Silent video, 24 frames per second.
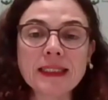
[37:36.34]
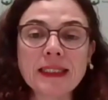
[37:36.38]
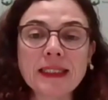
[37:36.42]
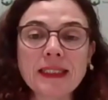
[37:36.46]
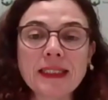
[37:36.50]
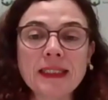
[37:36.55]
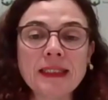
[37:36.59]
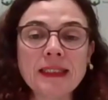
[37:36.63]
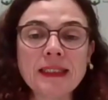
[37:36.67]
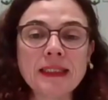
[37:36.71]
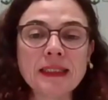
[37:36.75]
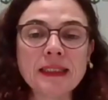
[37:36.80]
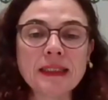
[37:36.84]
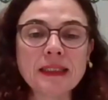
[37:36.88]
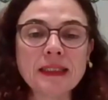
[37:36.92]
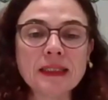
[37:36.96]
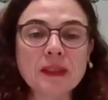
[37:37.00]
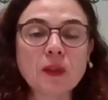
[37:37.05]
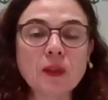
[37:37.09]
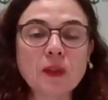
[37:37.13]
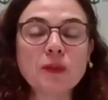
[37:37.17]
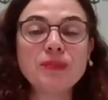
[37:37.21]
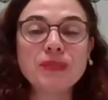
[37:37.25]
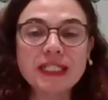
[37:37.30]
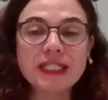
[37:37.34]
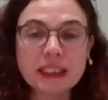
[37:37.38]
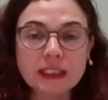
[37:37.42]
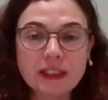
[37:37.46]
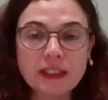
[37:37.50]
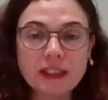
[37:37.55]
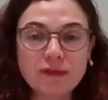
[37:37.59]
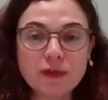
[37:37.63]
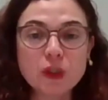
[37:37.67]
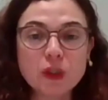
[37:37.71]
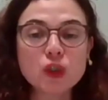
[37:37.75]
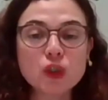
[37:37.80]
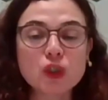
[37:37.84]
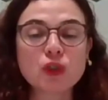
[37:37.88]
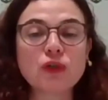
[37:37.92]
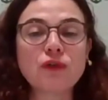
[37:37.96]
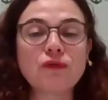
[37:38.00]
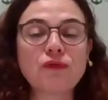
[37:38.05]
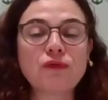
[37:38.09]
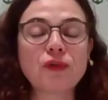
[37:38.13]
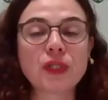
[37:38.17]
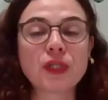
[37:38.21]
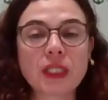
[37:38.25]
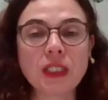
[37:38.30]
The objective
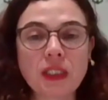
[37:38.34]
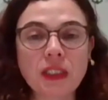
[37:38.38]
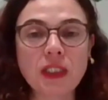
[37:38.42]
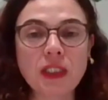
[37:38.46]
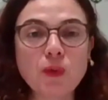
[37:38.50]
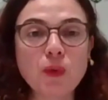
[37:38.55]
also for the